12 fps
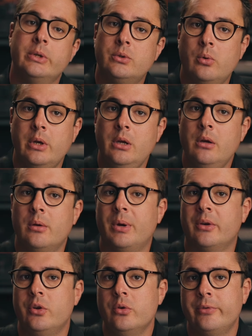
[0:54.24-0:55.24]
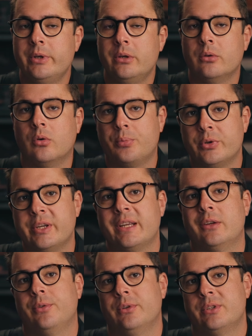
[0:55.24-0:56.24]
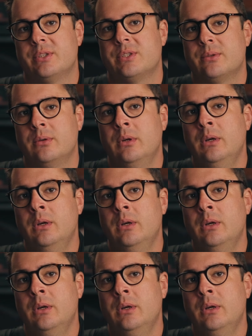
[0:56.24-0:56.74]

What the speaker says: talking about UV or protector filters.